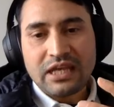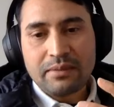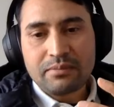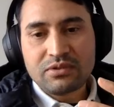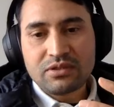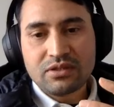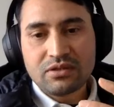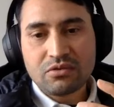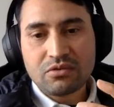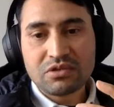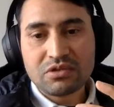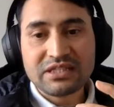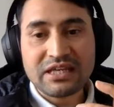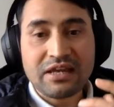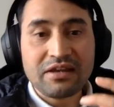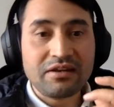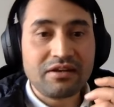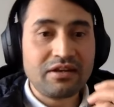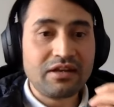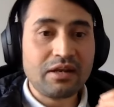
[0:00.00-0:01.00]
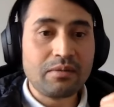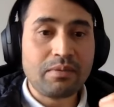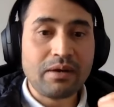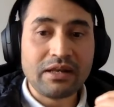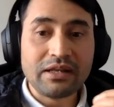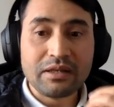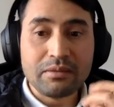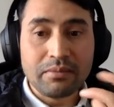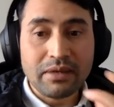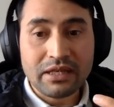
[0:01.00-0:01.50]
shaped Christianity in
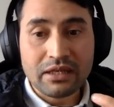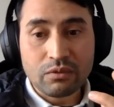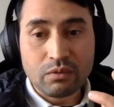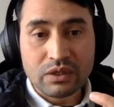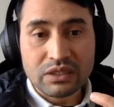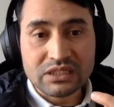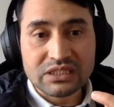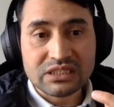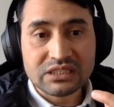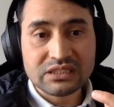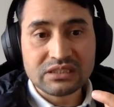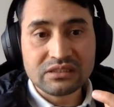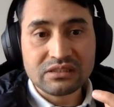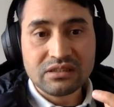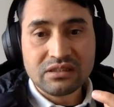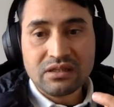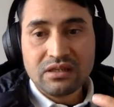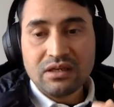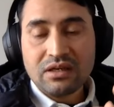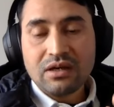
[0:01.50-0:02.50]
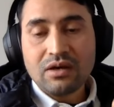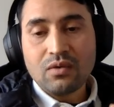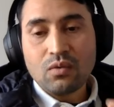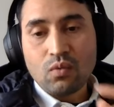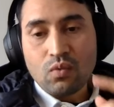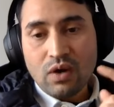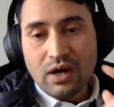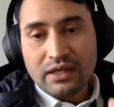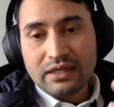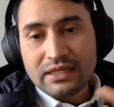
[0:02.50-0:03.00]
Nepal in many ways.
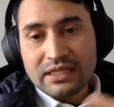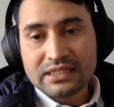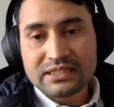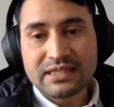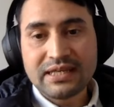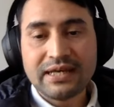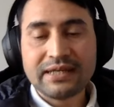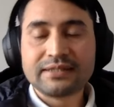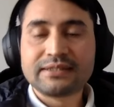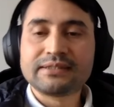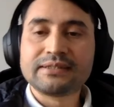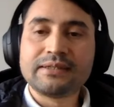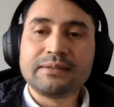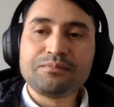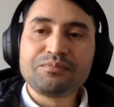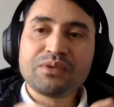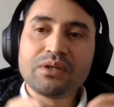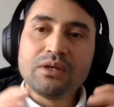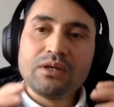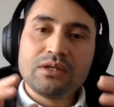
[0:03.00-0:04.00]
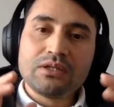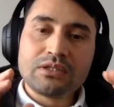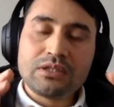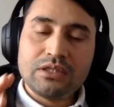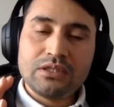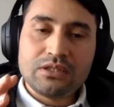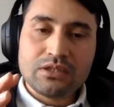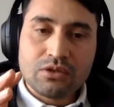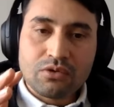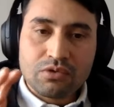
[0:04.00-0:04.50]
One is that
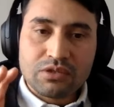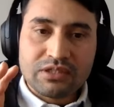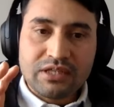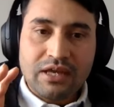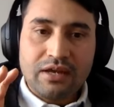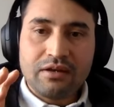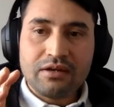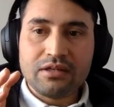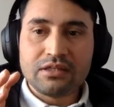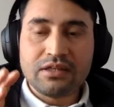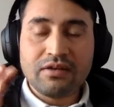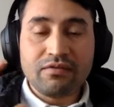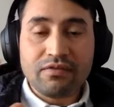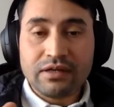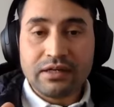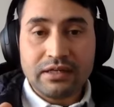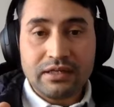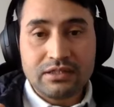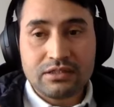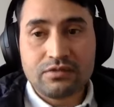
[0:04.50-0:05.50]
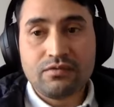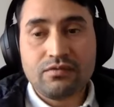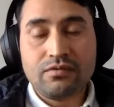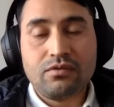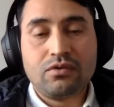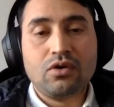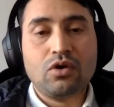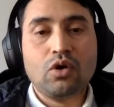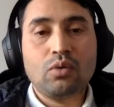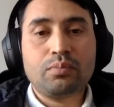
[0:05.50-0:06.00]
since Christianity definitely is
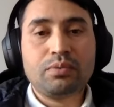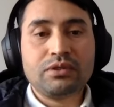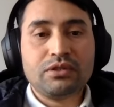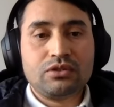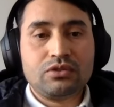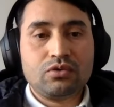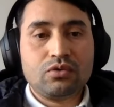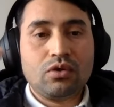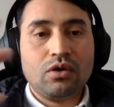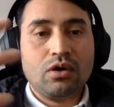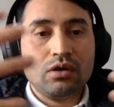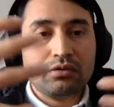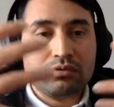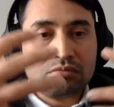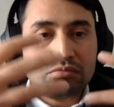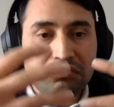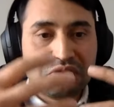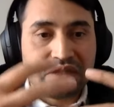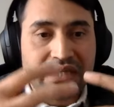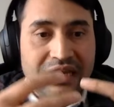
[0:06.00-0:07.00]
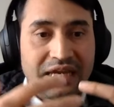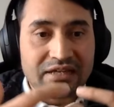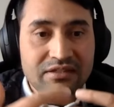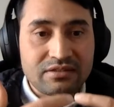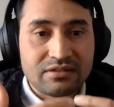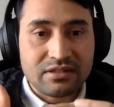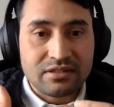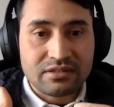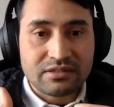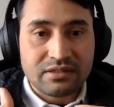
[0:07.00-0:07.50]
open to all
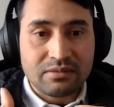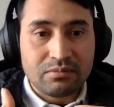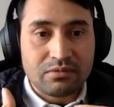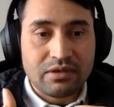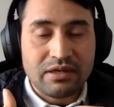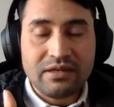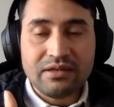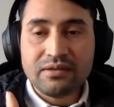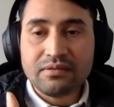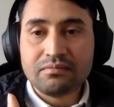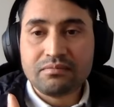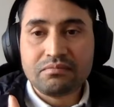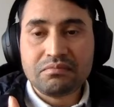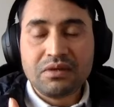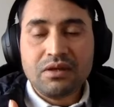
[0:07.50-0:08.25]
caste system, right?